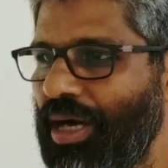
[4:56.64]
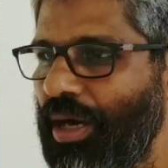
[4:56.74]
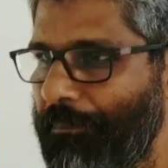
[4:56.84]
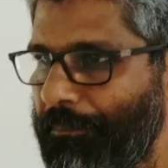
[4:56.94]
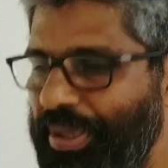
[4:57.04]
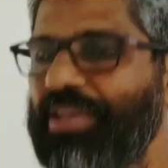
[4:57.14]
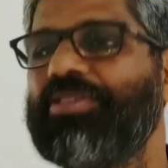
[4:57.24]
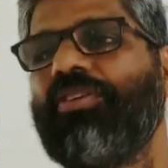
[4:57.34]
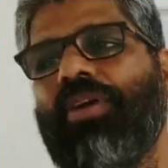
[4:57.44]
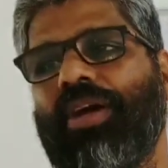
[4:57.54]
a
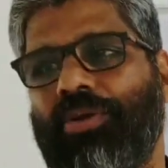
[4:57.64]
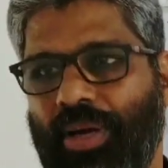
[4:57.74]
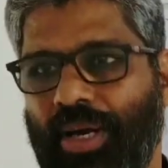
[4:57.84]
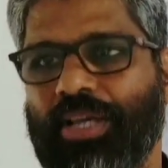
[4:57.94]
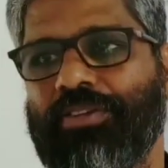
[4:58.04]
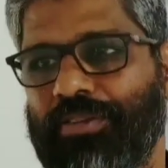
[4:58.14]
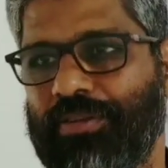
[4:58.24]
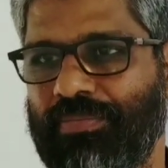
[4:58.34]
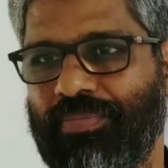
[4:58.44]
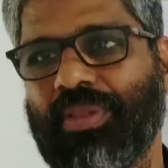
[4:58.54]
piece of advice.
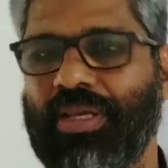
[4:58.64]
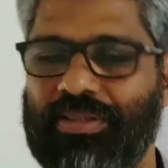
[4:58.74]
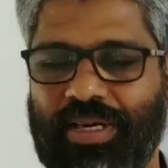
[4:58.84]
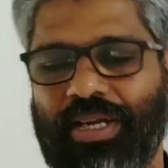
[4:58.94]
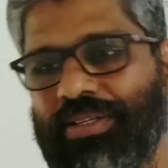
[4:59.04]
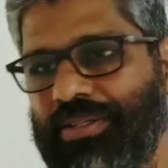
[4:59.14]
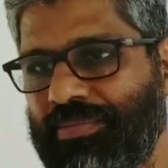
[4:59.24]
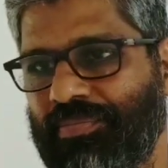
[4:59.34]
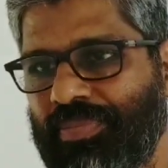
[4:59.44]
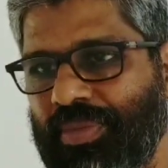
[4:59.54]
That's right.
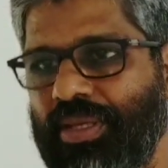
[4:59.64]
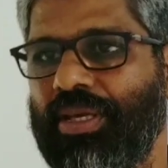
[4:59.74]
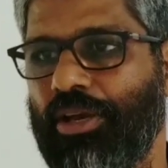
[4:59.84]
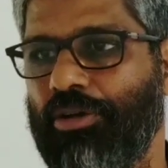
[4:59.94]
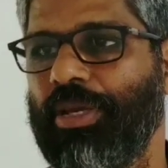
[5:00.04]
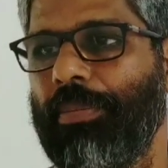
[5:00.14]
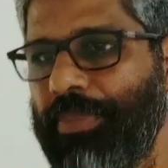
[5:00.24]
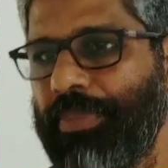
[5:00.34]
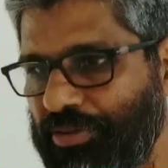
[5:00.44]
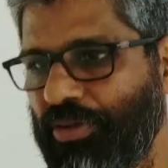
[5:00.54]
He gave me a
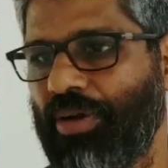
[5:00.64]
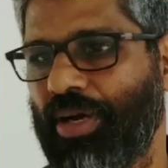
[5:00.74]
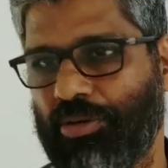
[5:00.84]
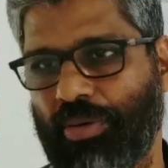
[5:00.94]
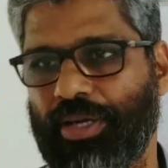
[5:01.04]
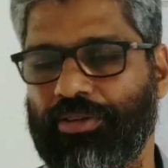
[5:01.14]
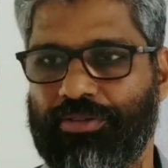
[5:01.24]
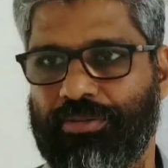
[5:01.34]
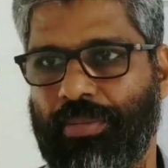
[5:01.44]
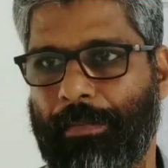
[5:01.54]
piece of
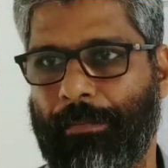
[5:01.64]
advice.